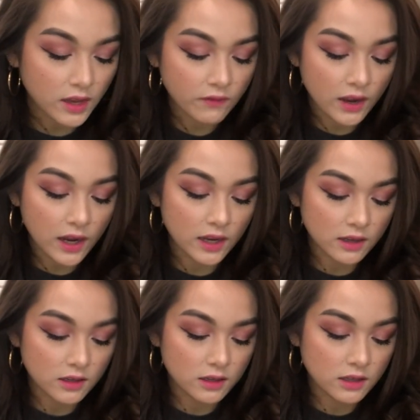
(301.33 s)

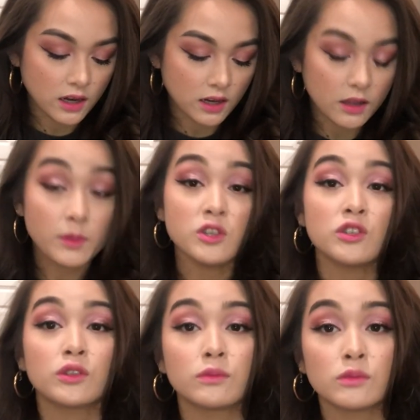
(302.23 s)
here, let me
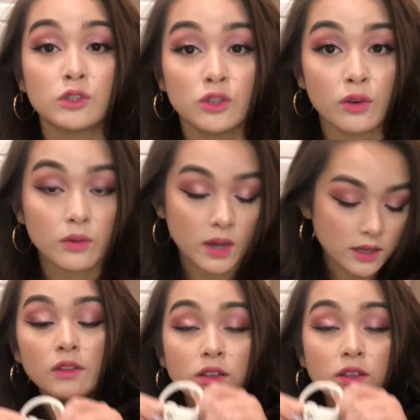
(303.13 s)
just show you guys. On